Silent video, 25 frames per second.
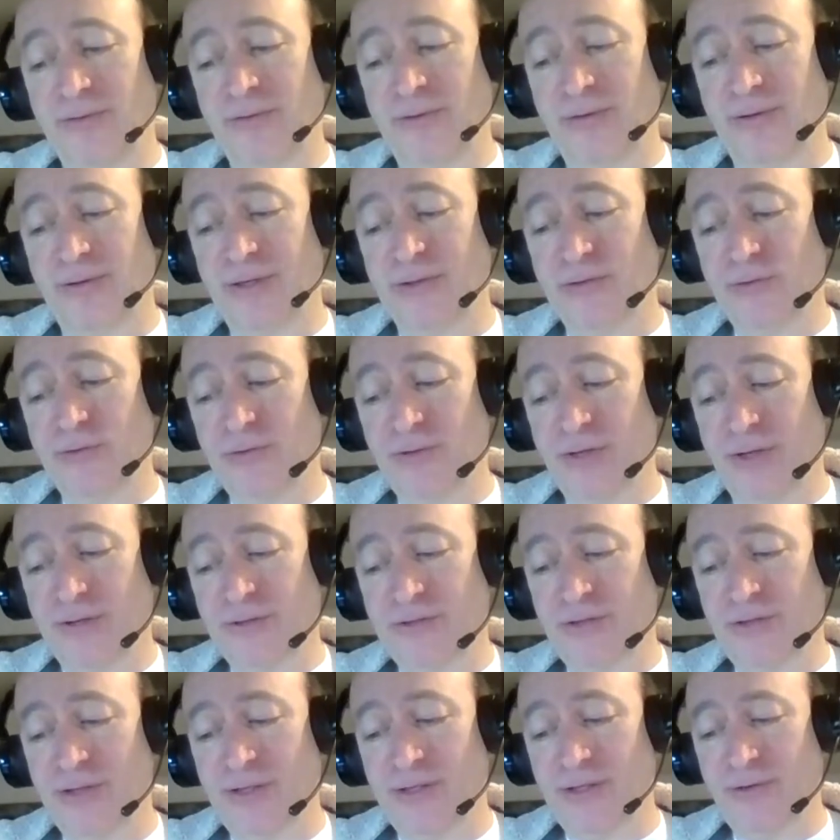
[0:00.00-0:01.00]

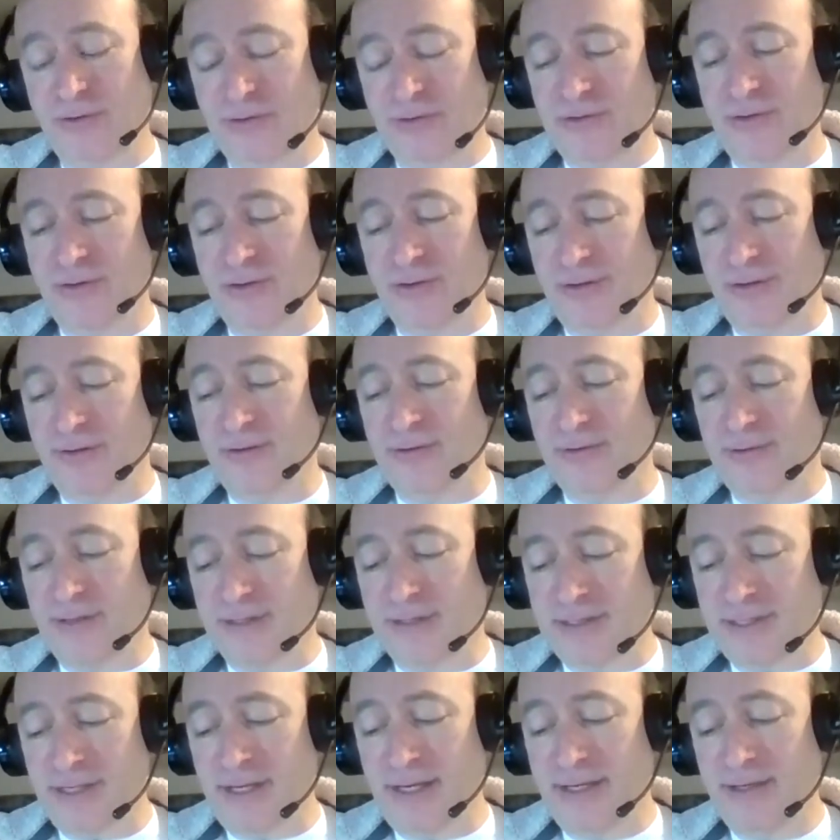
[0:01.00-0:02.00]
introduction, or sorry,
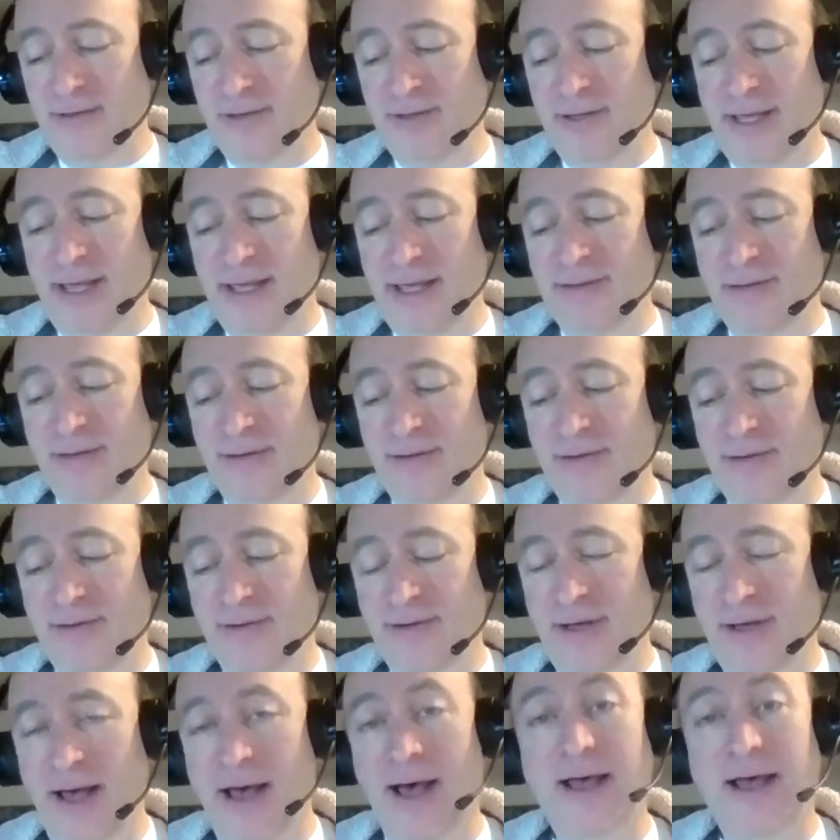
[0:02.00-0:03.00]
the title and
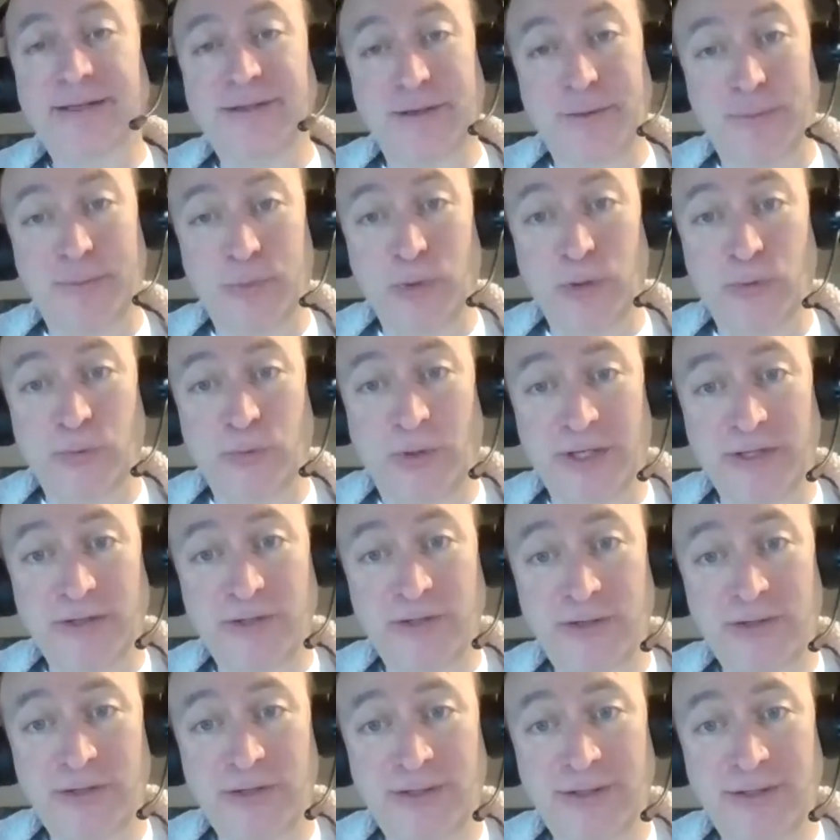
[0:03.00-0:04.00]
the odd numbered
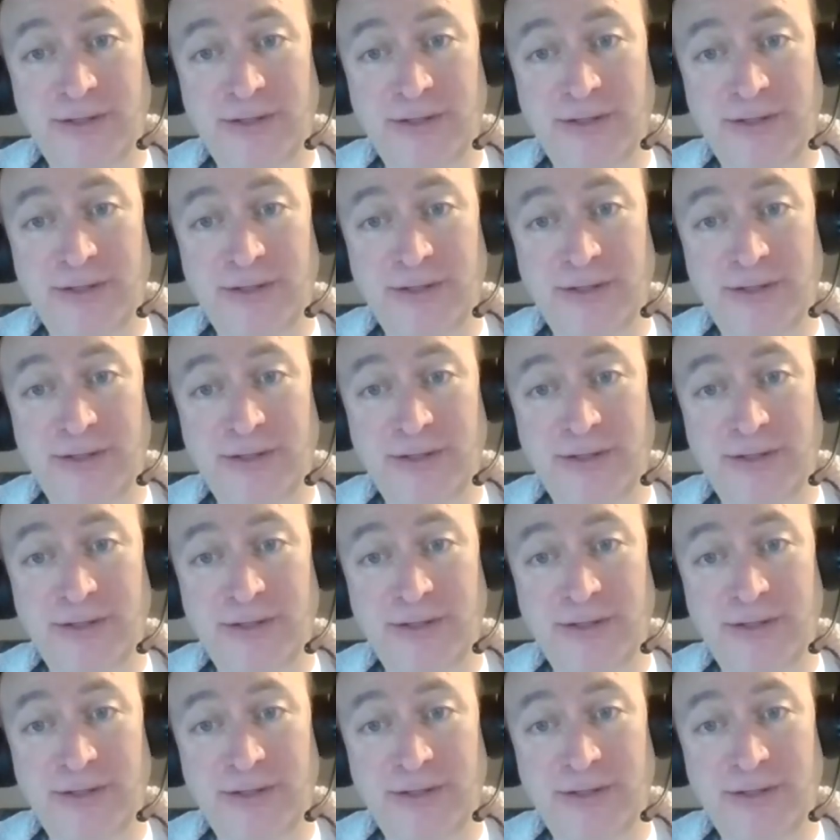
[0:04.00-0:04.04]
ones,